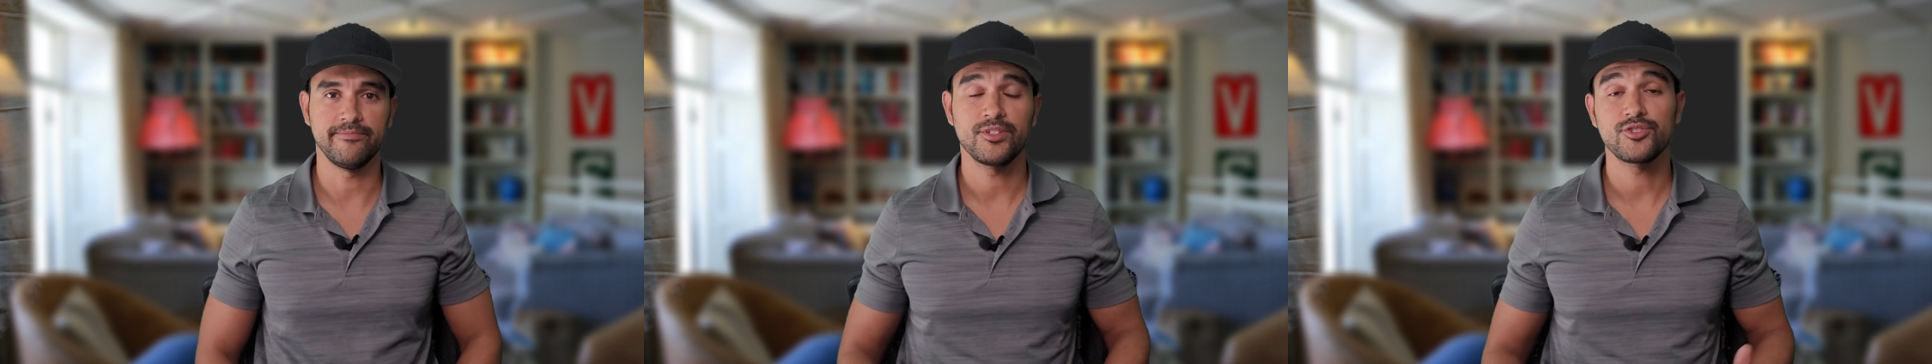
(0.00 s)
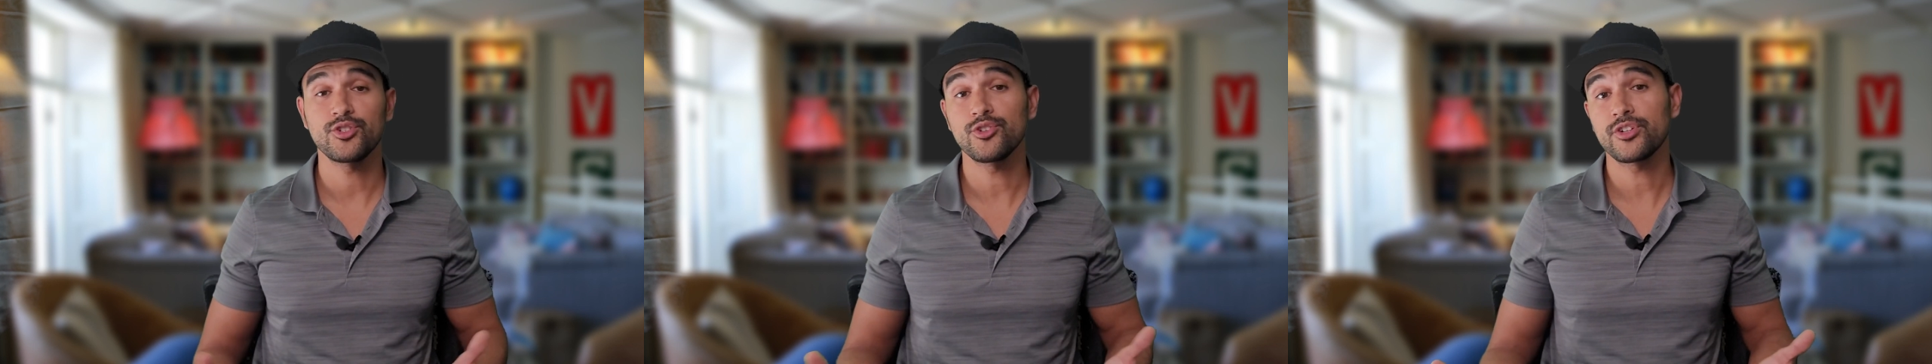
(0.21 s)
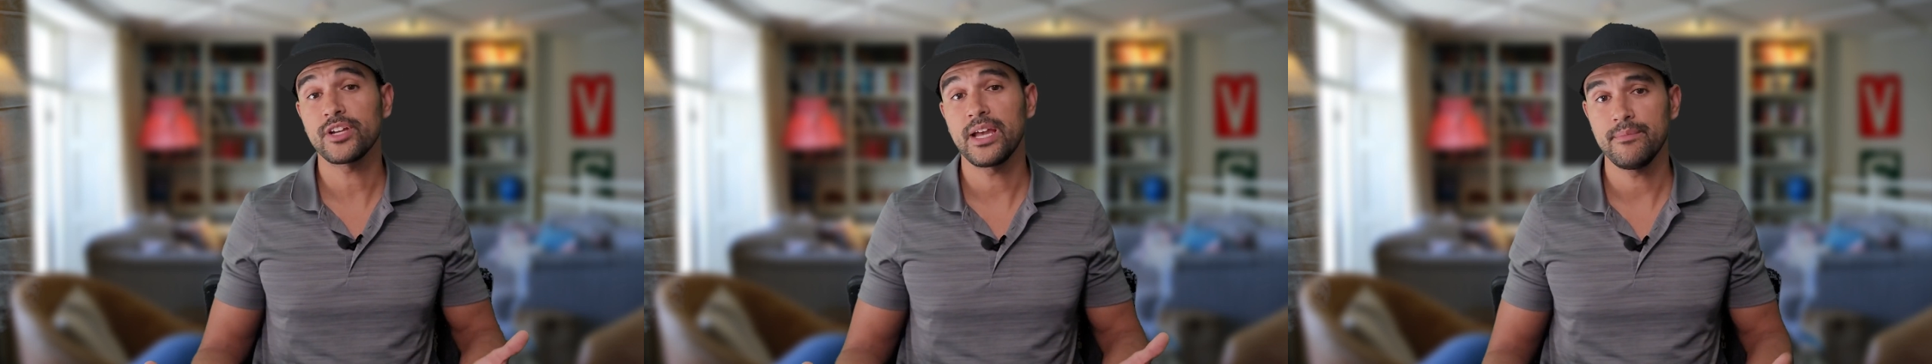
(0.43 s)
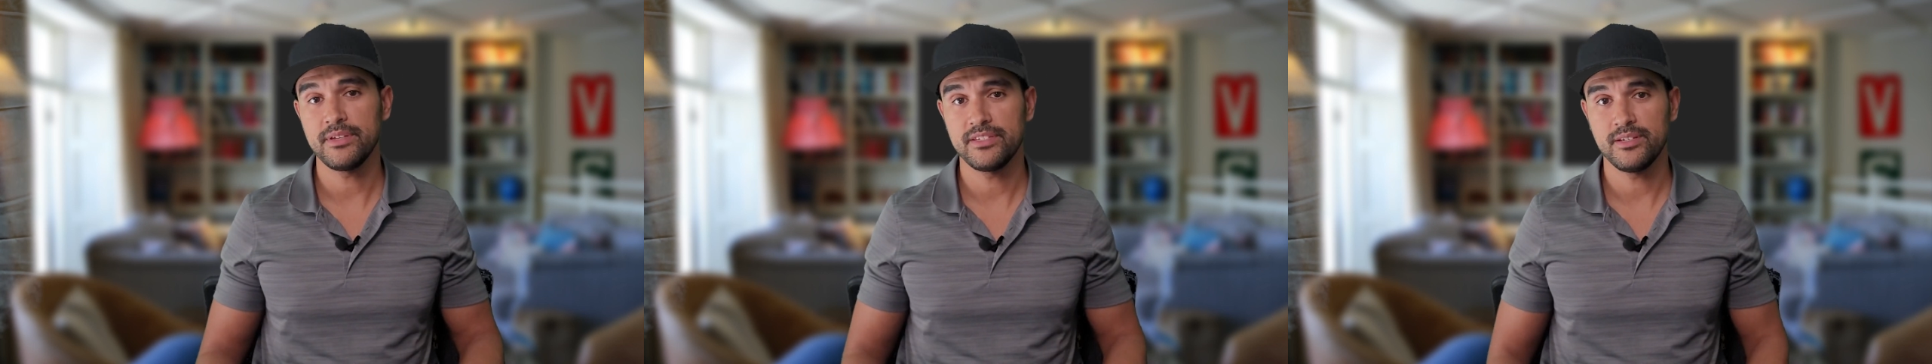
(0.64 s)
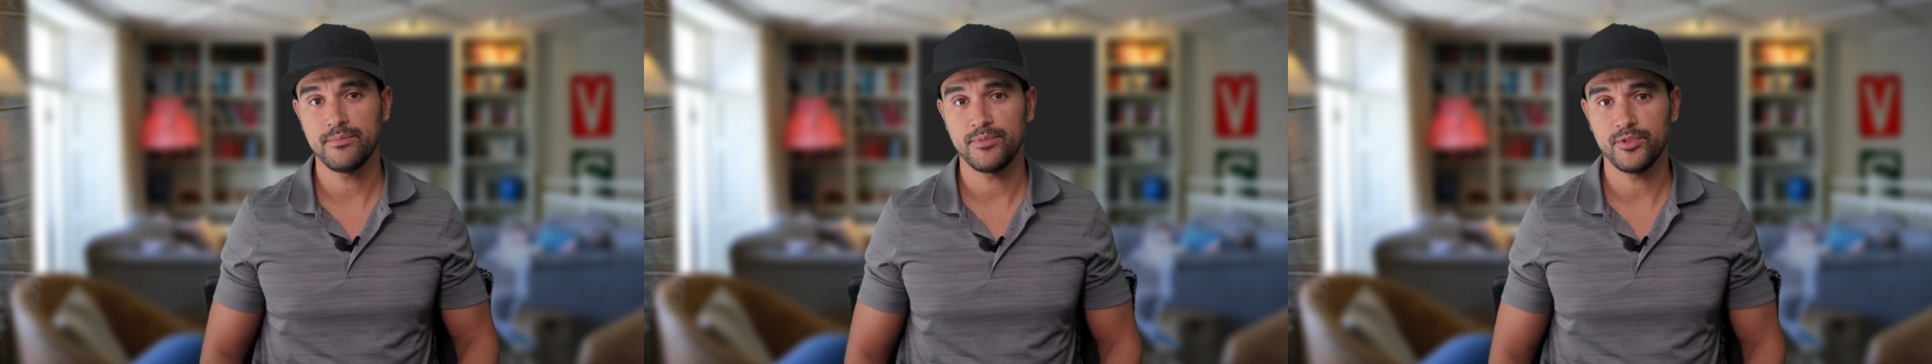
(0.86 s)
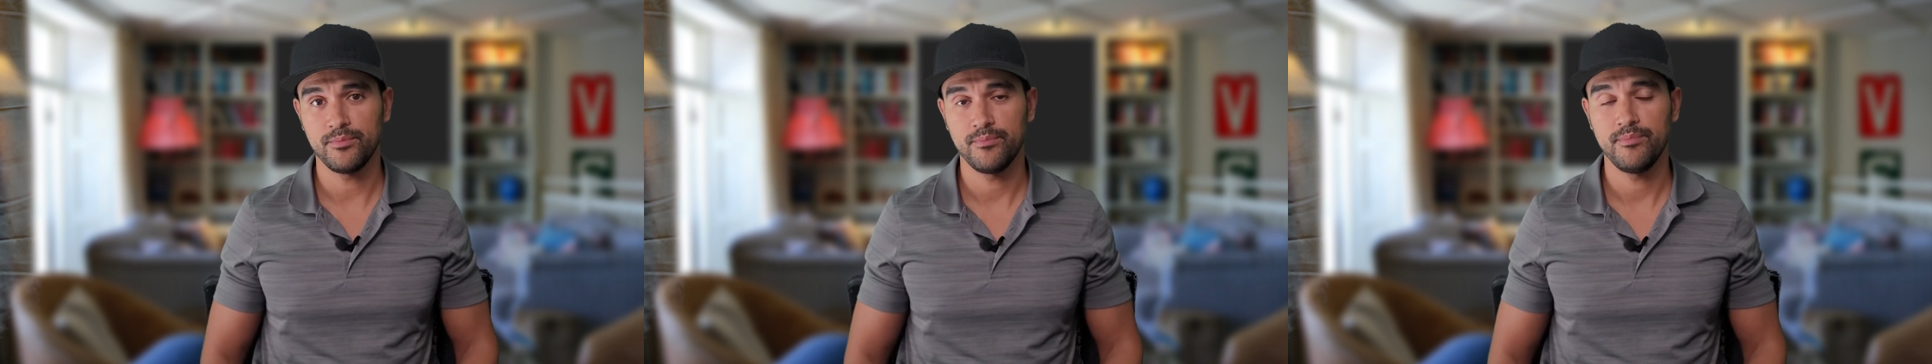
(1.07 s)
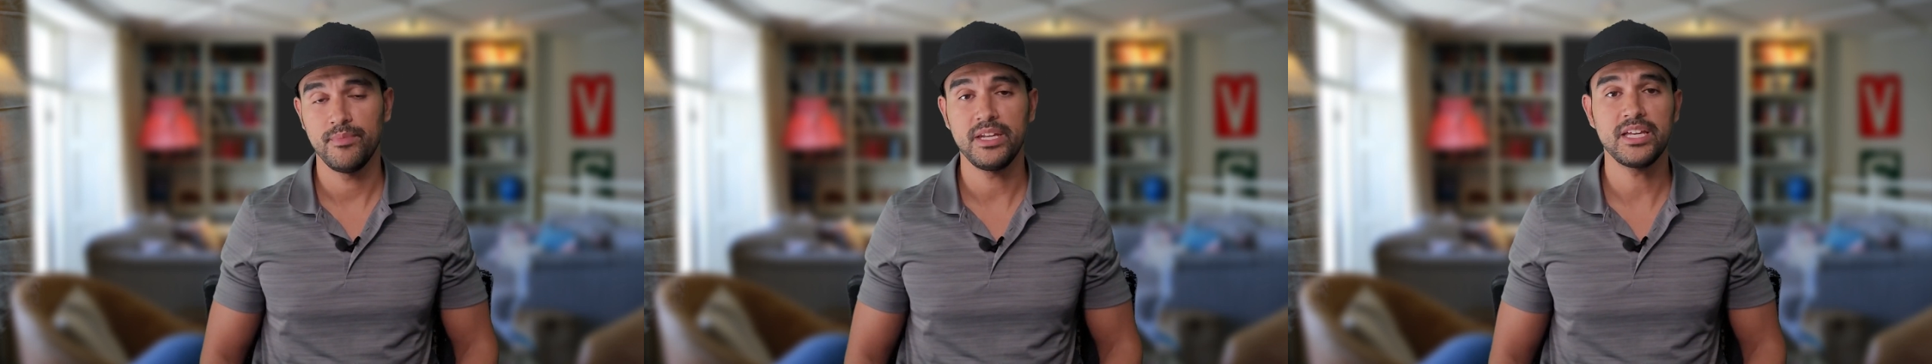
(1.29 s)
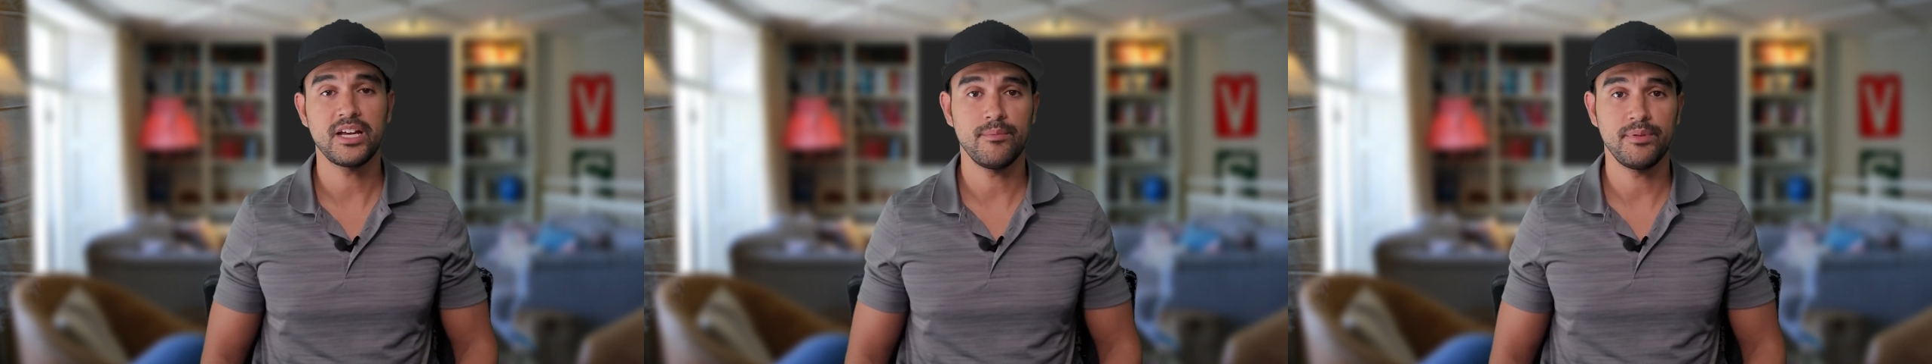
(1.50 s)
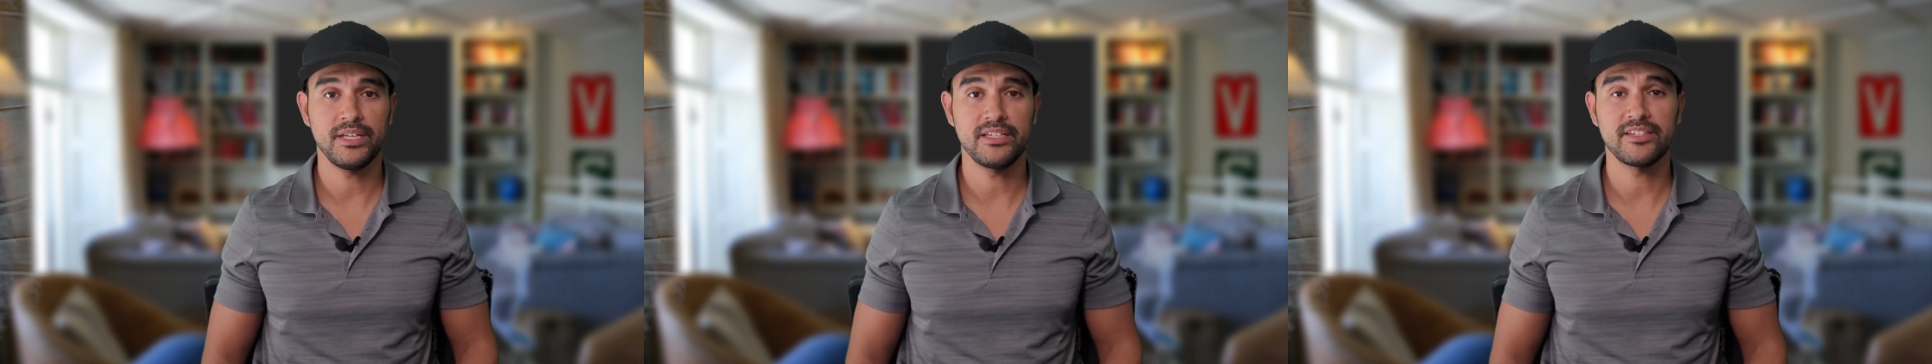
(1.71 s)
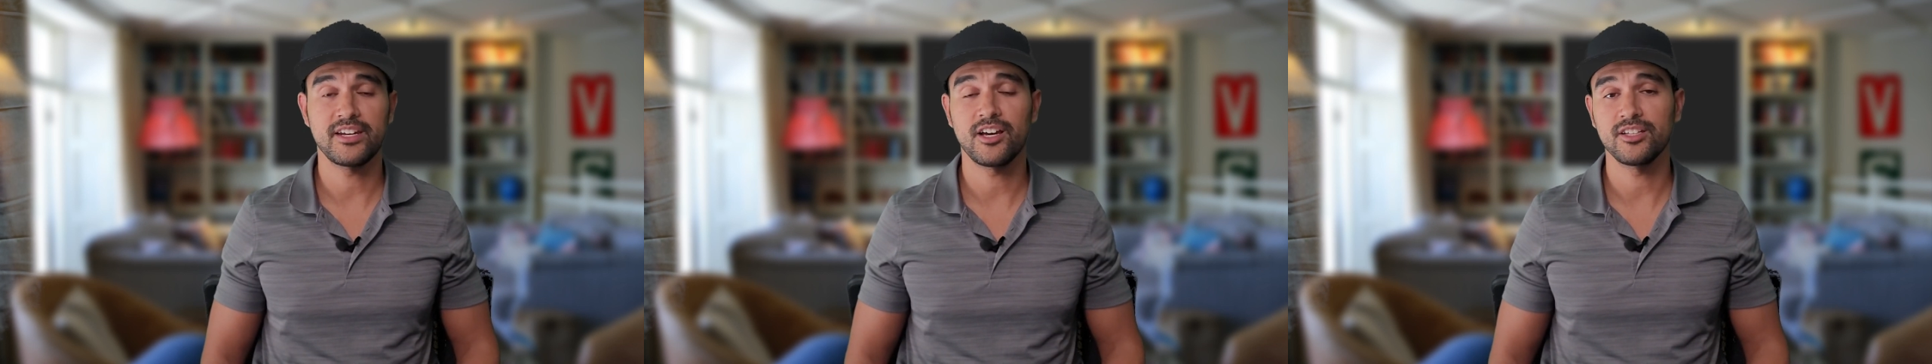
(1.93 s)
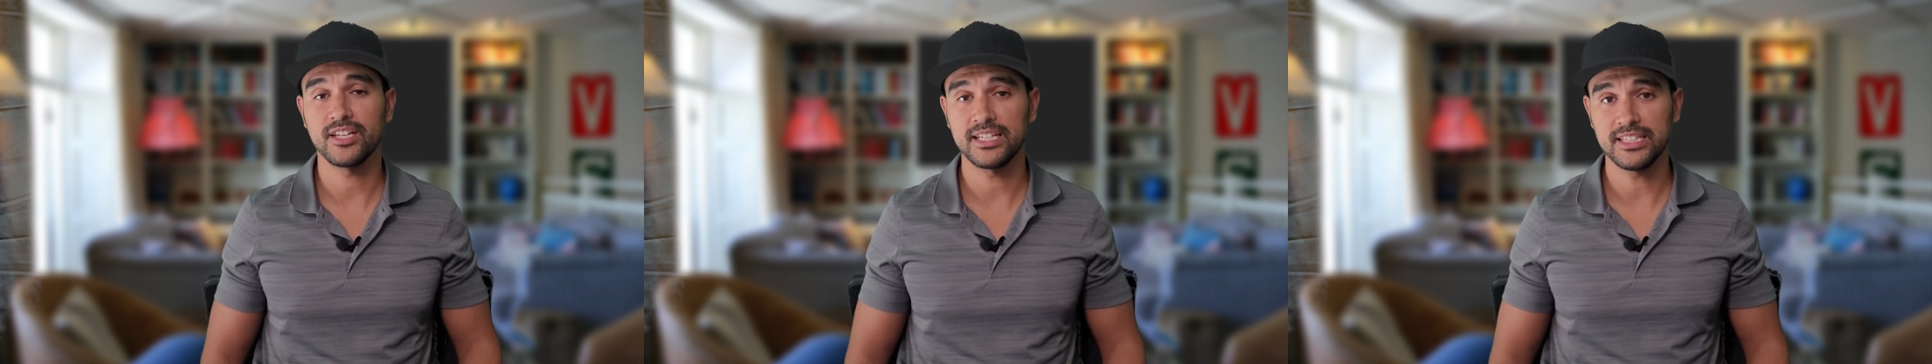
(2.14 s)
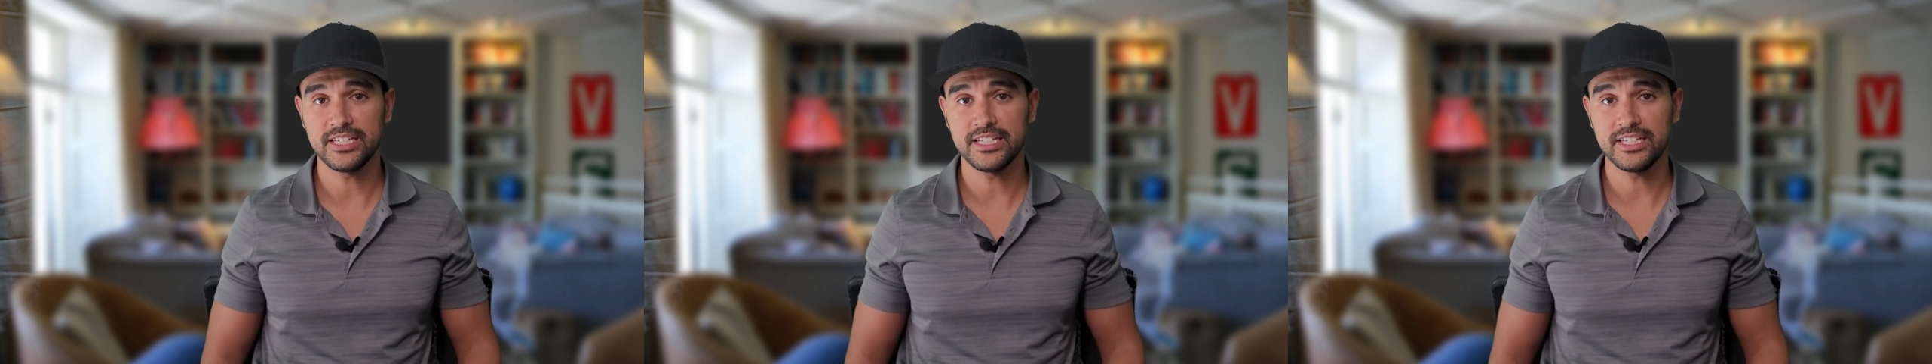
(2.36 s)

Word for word: Solar can be simple. Many companies and online